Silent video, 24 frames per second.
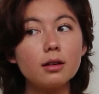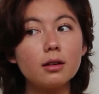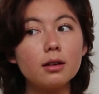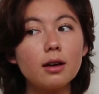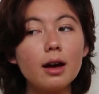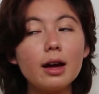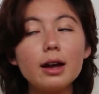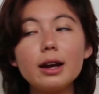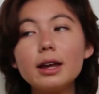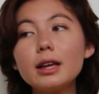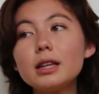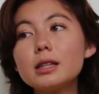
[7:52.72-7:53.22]

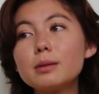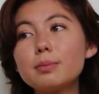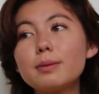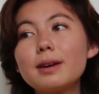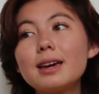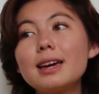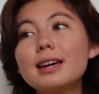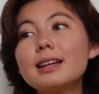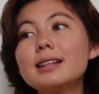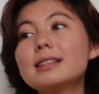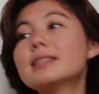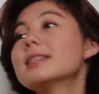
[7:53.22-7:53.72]
God has
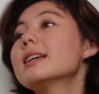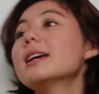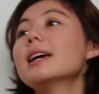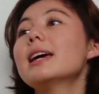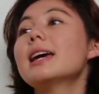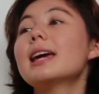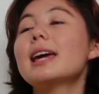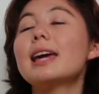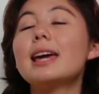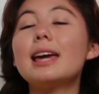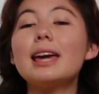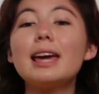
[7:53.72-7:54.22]
plans
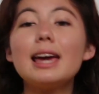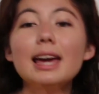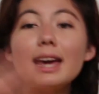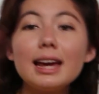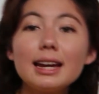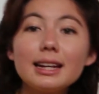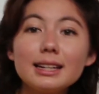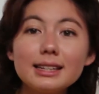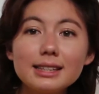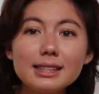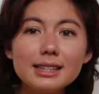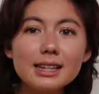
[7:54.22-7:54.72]

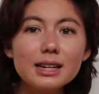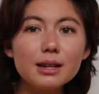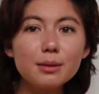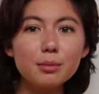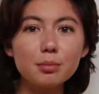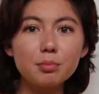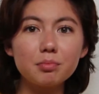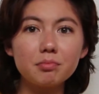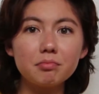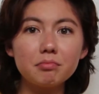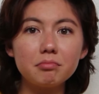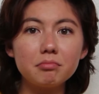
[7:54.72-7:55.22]
A to
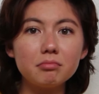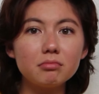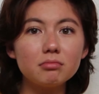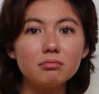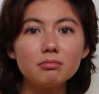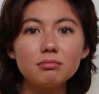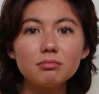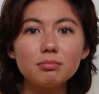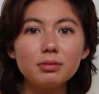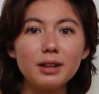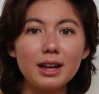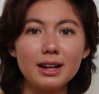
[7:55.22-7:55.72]
Z
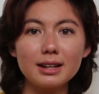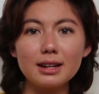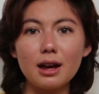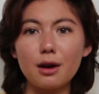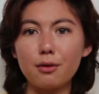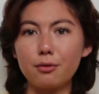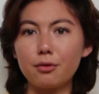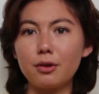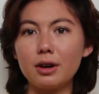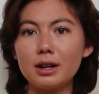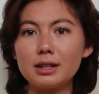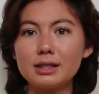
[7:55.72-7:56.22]
planned
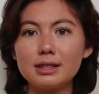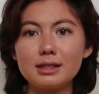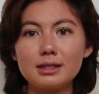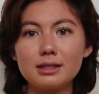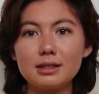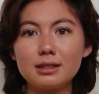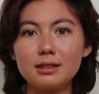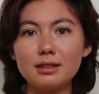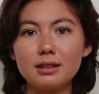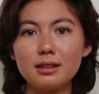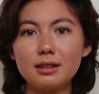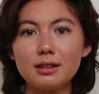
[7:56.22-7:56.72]
out for
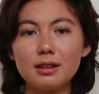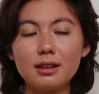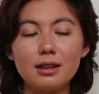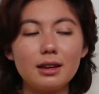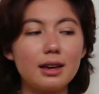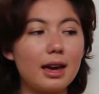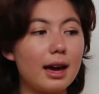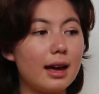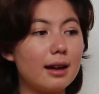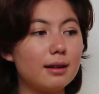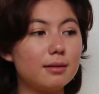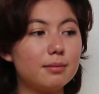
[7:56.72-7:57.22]
us.
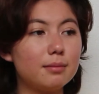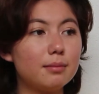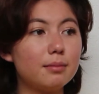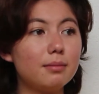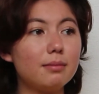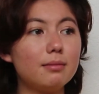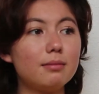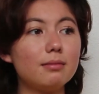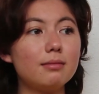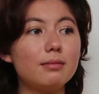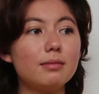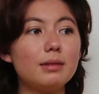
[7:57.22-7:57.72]
Again,
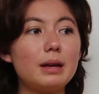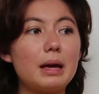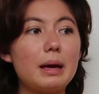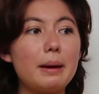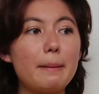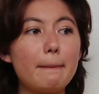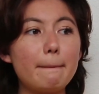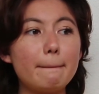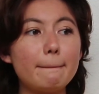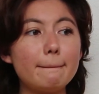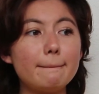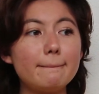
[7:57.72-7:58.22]

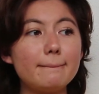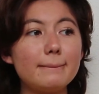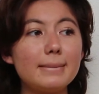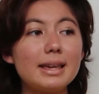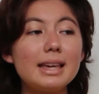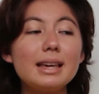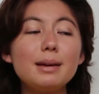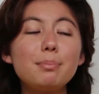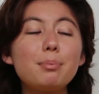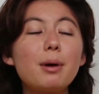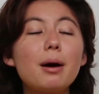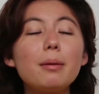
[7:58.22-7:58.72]

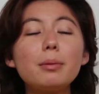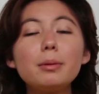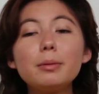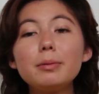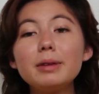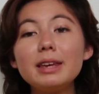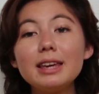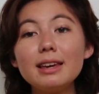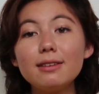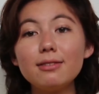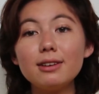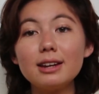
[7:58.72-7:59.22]
He
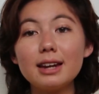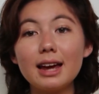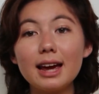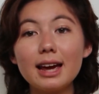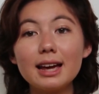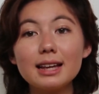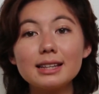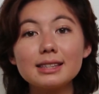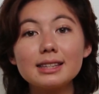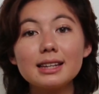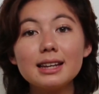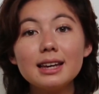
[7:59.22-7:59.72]
probably even
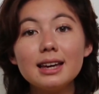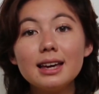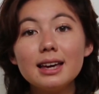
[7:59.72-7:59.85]
has